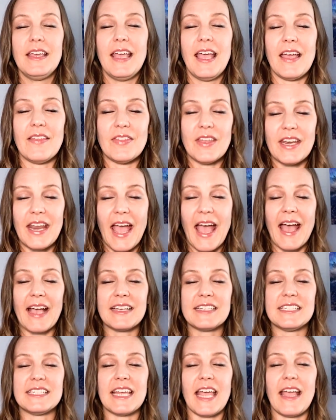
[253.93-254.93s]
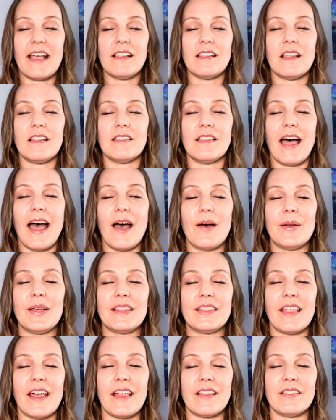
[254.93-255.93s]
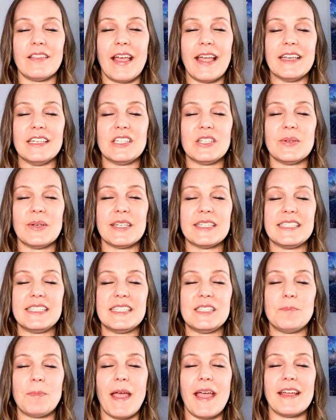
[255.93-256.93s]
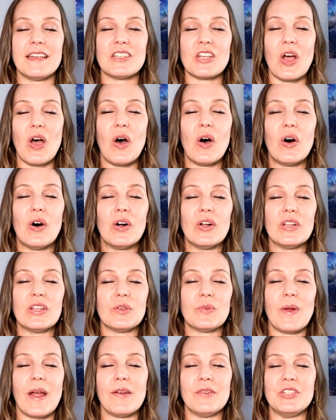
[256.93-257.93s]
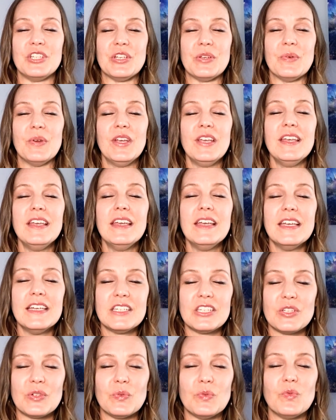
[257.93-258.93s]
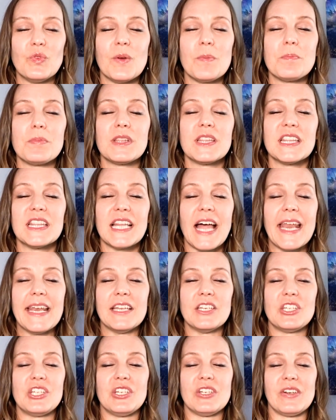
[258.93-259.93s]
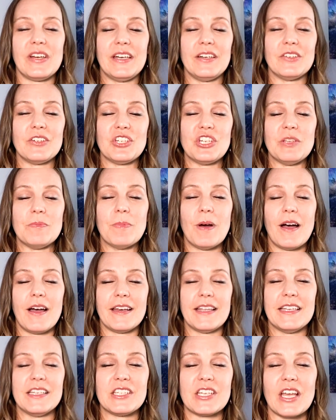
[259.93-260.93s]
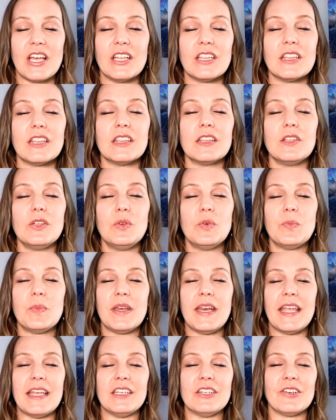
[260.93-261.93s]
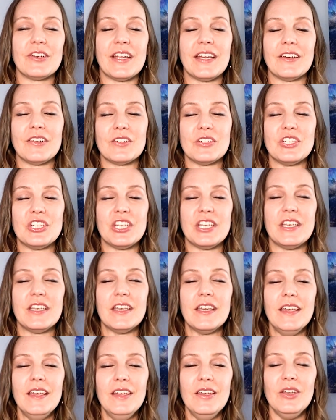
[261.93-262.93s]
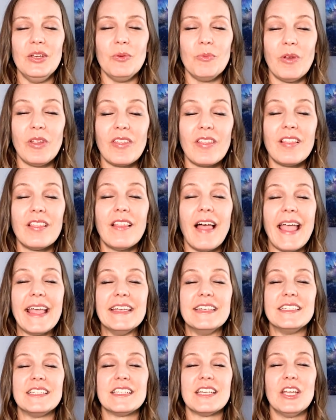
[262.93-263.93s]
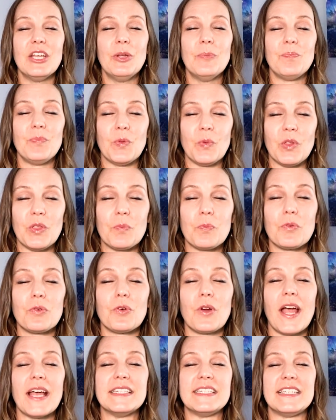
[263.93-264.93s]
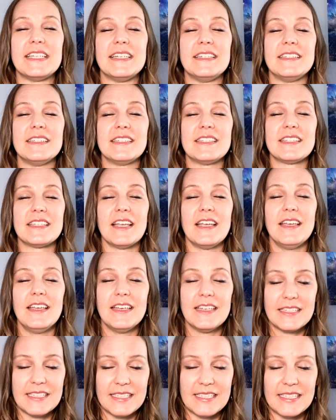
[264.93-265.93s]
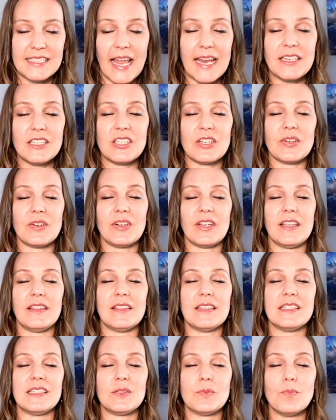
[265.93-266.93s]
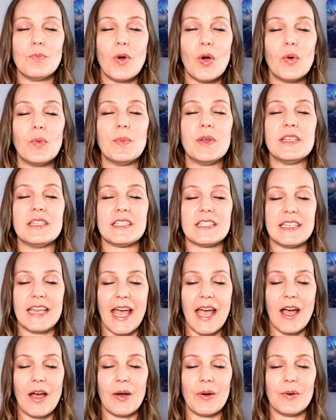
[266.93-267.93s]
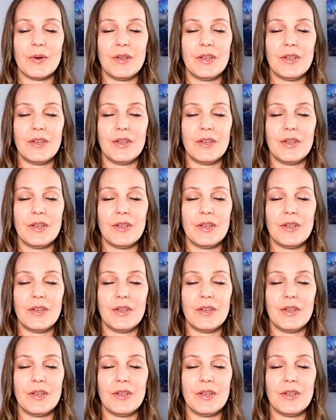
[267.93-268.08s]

and then exhale, allowing that light to expand all around you, to replenish your energy body, to illuminate your energy with light, with presence, centered in this moment now,